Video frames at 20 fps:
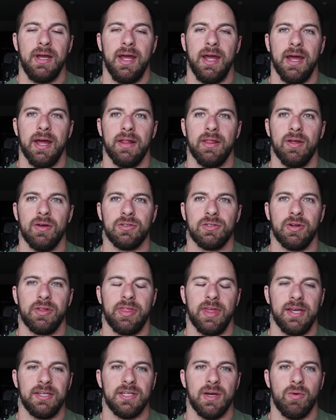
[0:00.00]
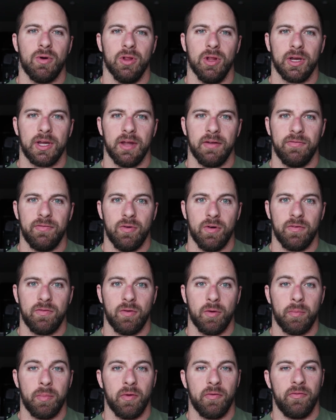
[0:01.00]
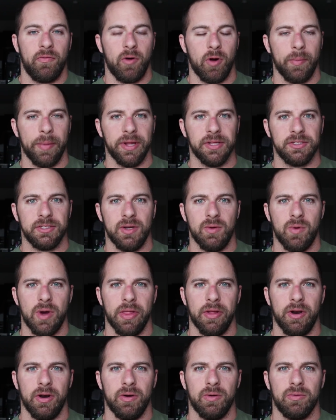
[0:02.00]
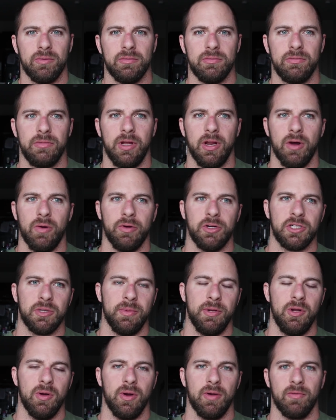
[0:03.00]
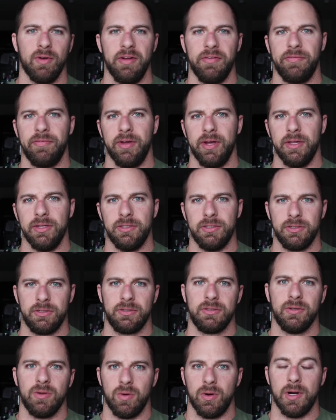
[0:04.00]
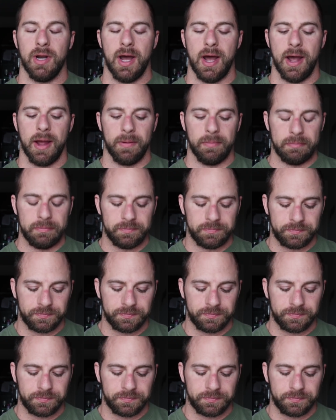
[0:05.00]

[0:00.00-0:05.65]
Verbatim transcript: And those are things that we're looking for for performance, and whether, you know, we should be doing refeeds or not.